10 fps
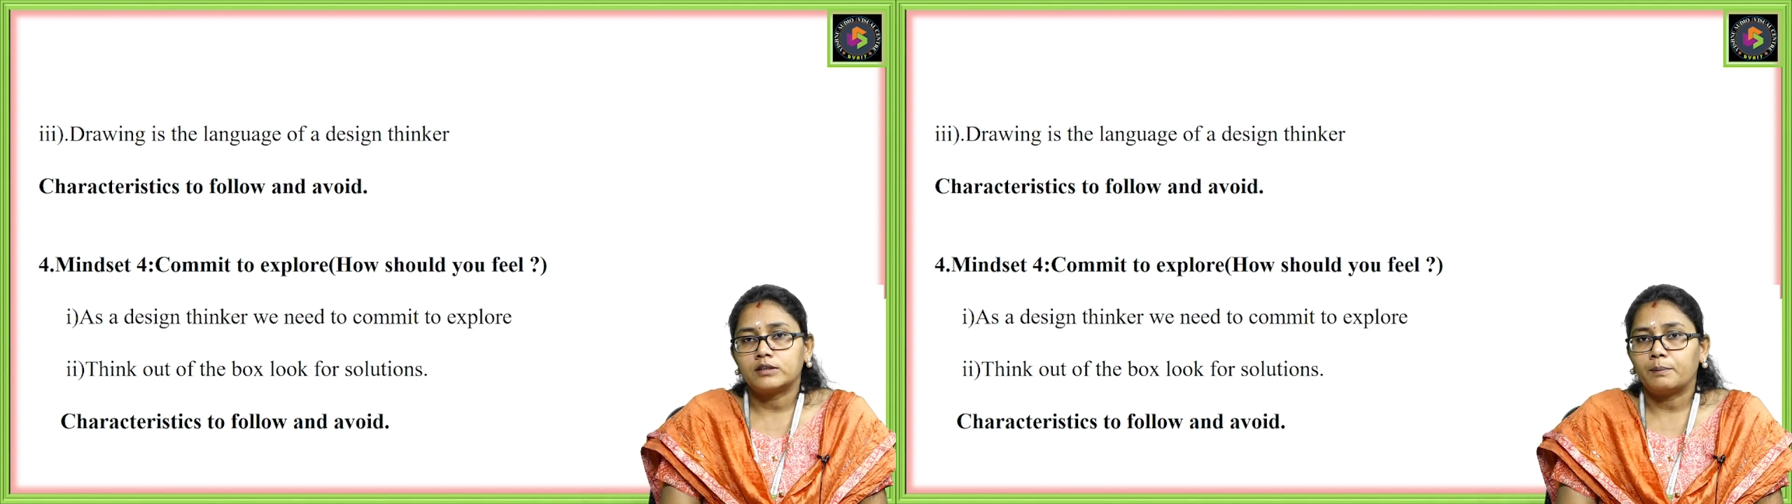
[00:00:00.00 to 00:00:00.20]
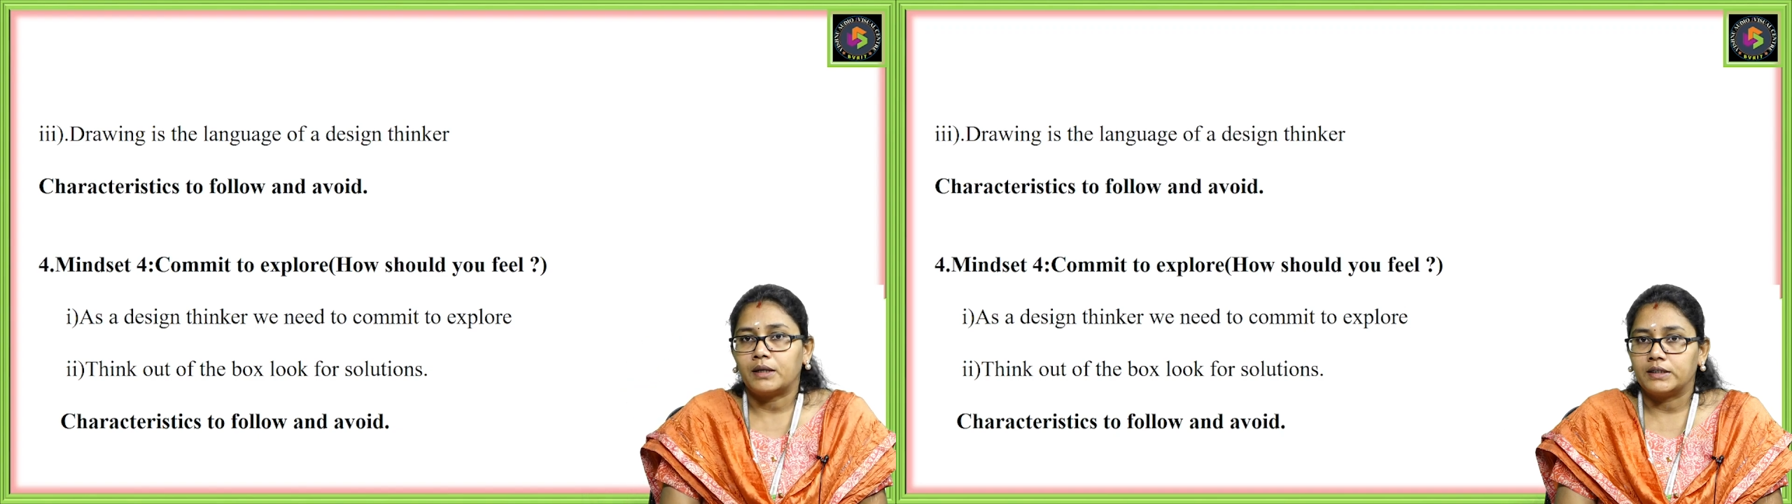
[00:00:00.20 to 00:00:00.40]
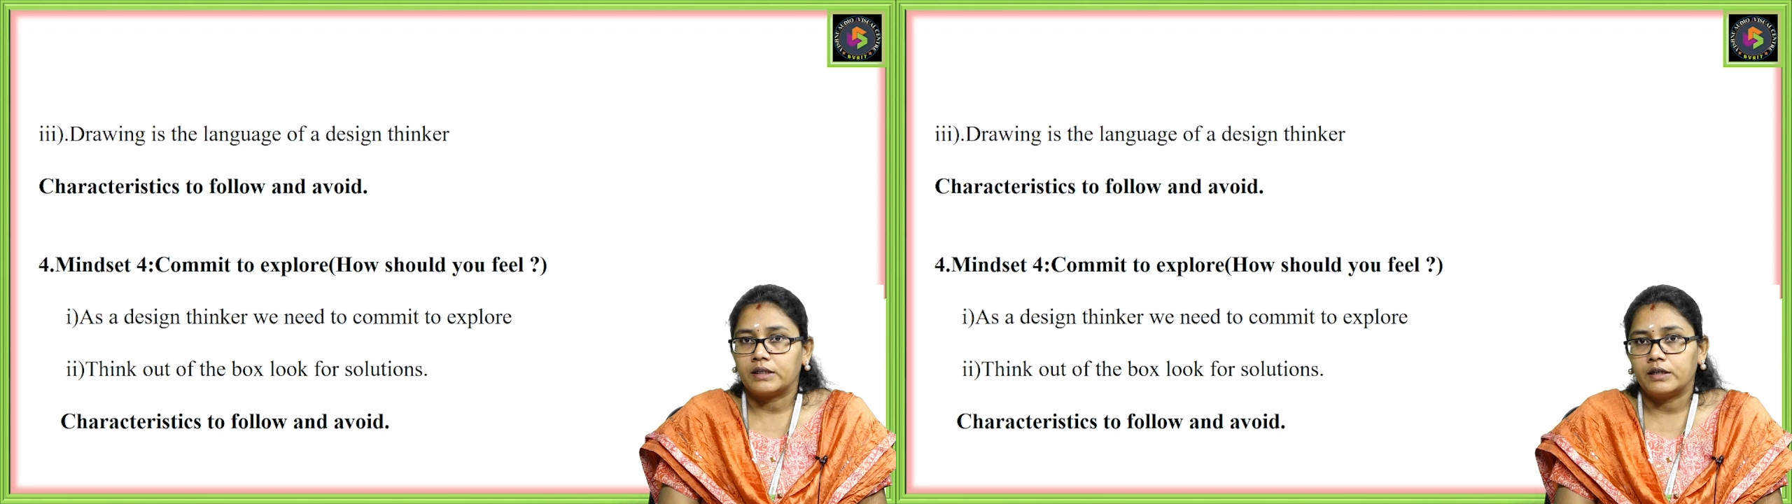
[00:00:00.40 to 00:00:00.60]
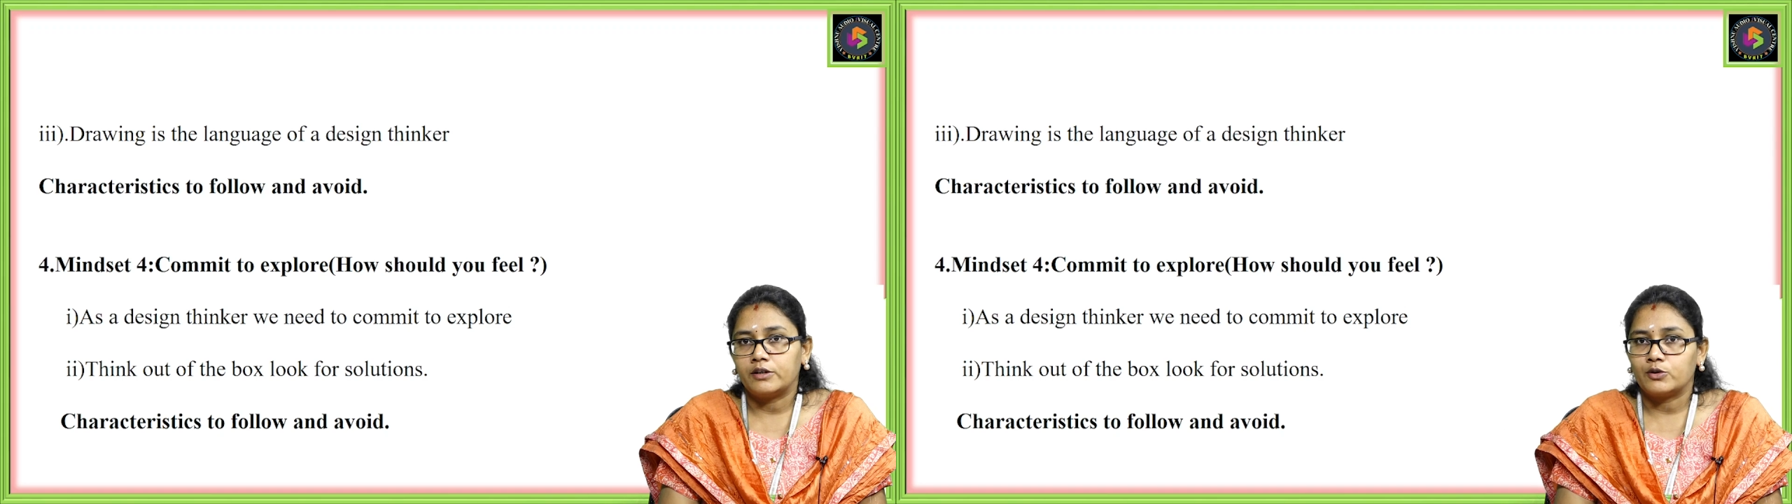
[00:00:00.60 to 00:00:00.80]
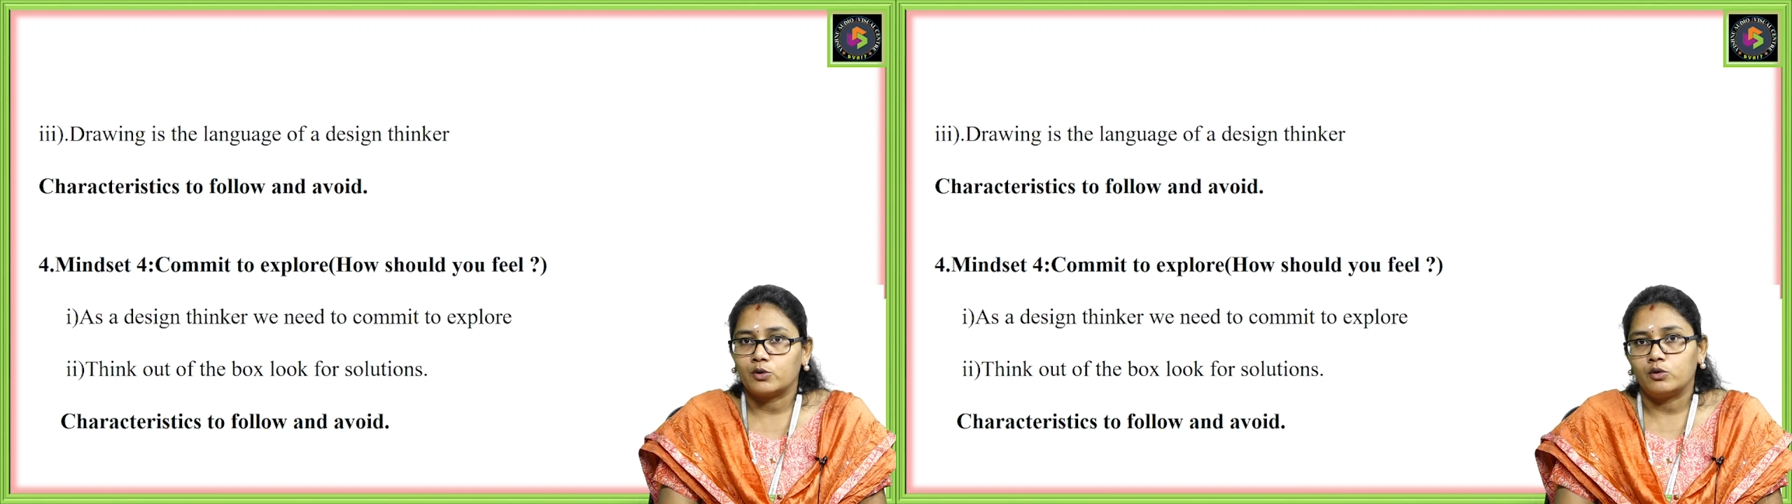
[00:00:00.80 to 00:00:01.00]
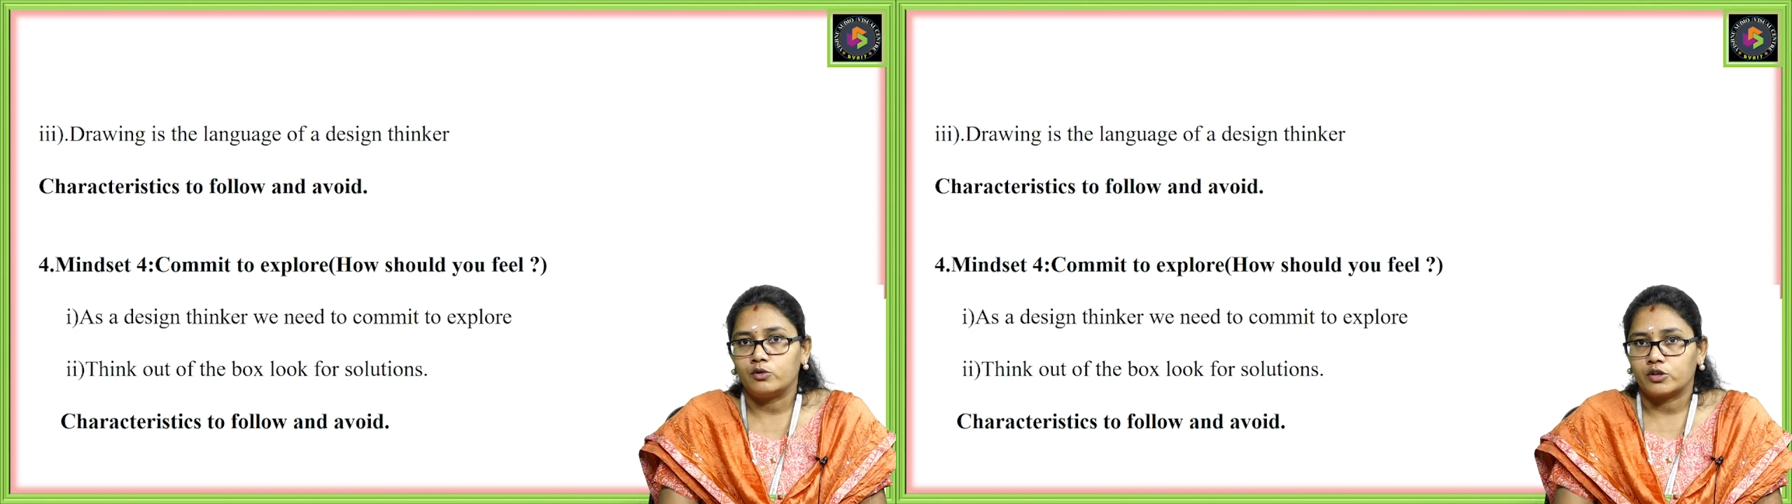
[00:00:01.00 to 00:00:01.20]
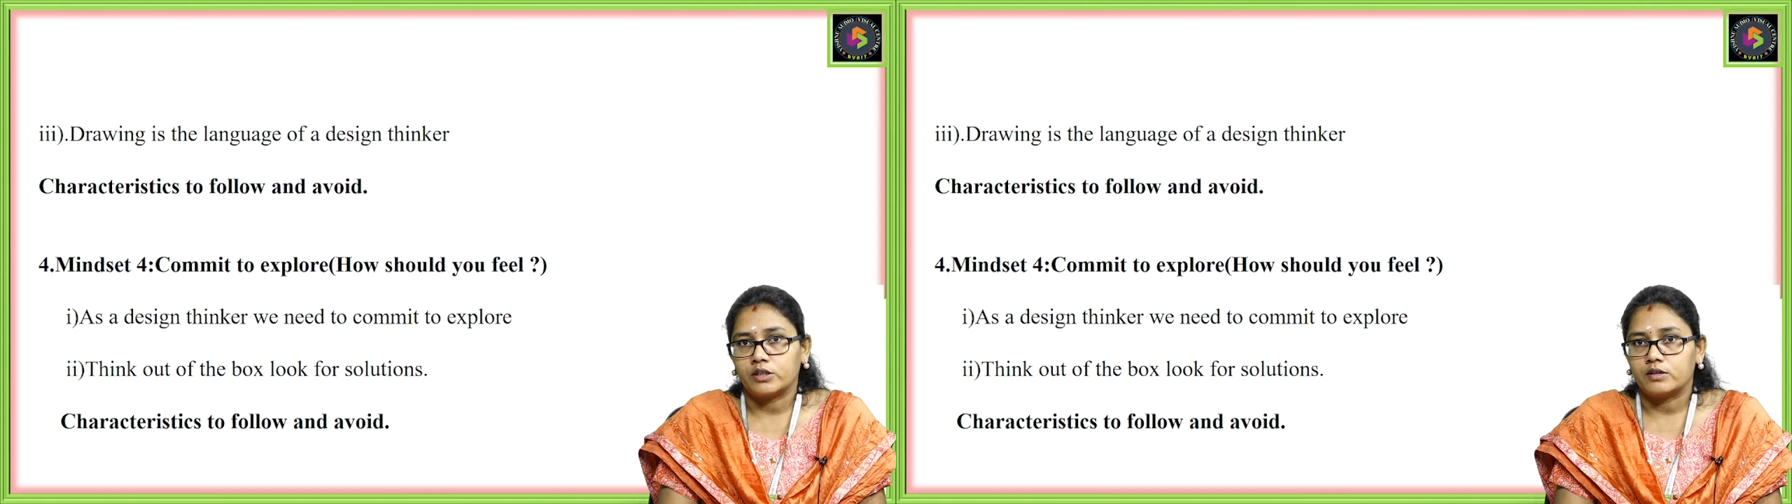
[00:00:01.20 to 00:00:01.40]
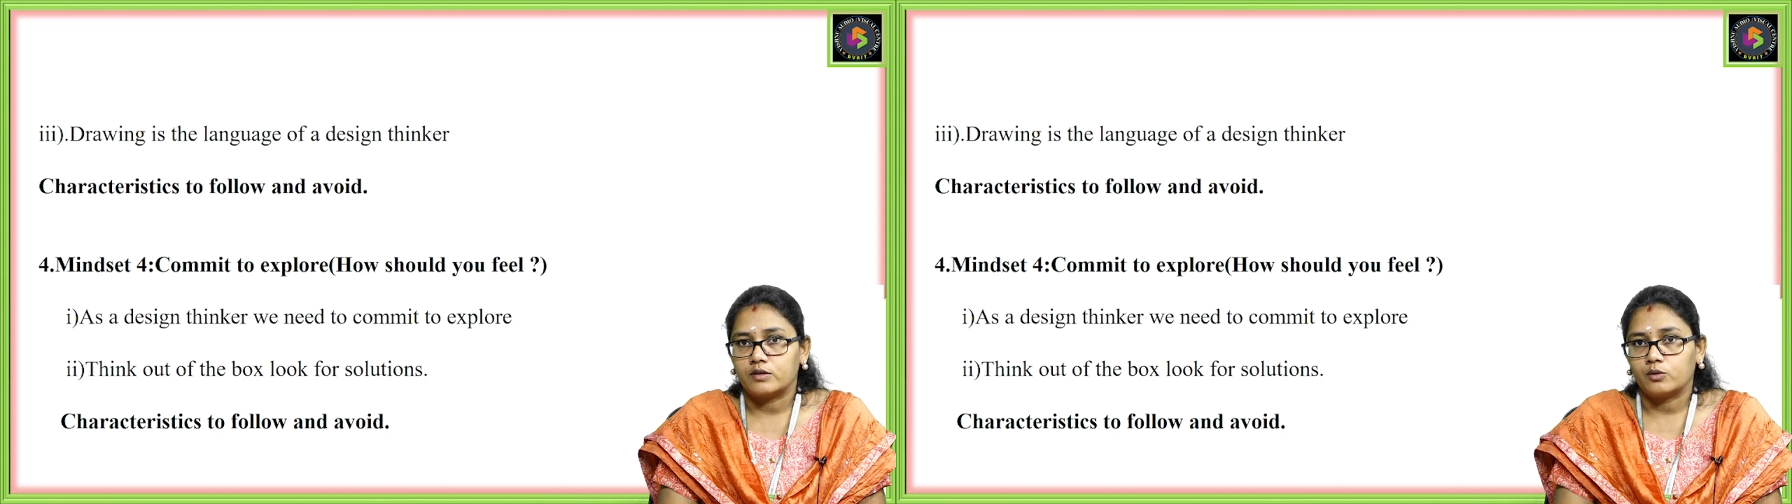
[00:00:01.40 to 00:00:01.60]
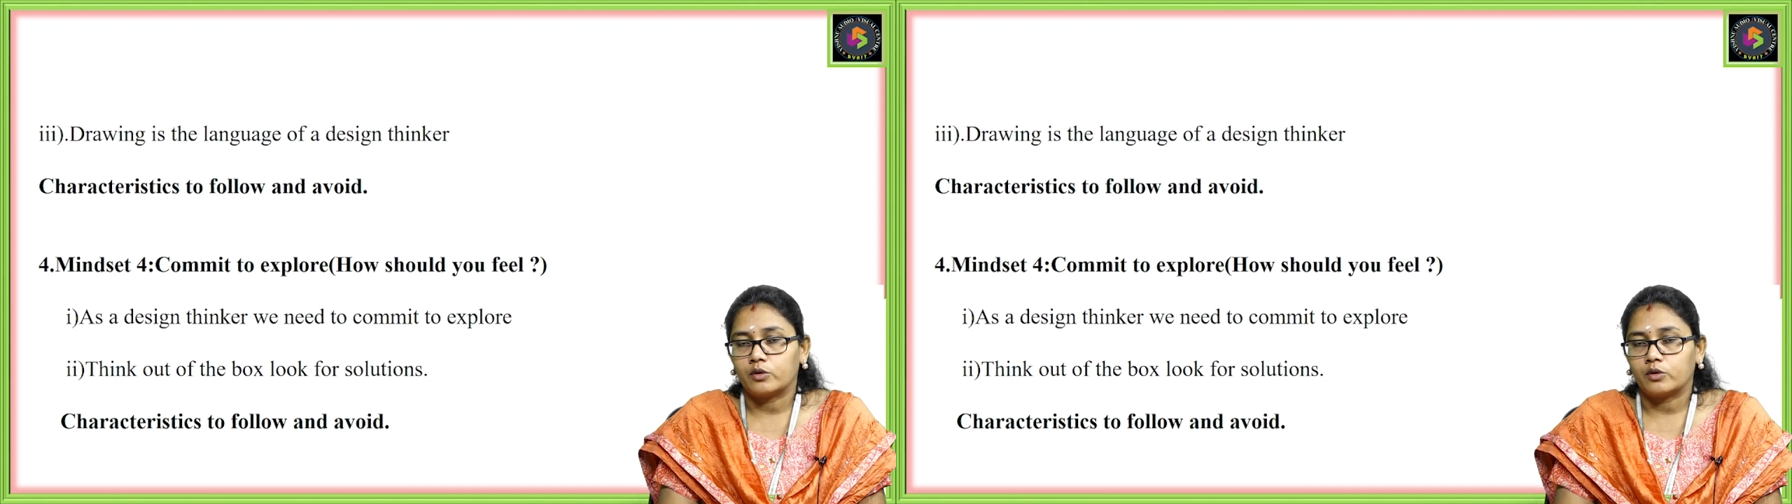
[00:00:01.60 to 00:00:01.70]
some alternative solutions.